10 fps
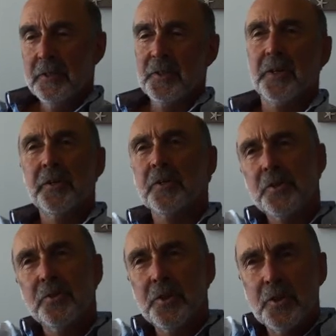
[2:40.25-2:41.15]
I started to
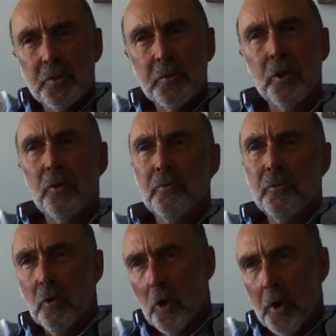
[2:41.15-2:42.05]
search through a whole
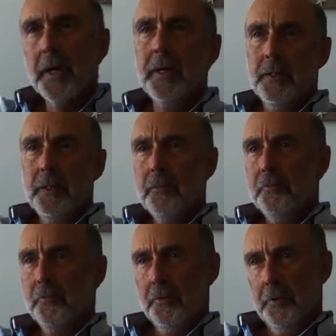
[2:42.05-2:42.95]
variety
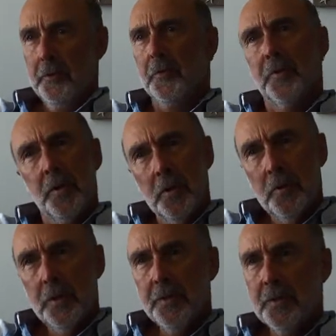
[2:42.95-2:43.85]
of uh,
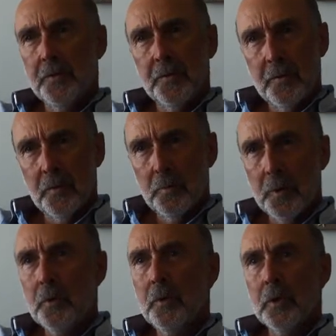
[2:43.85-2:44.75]
theories and
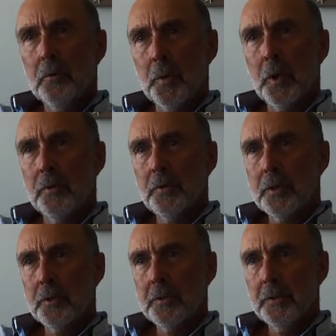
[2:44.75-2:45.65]
therapeutic
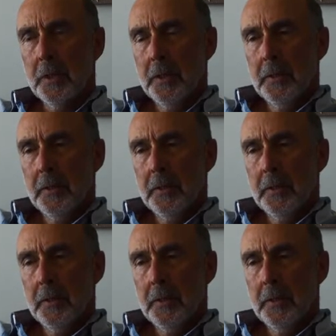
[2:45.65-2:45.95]
approaches.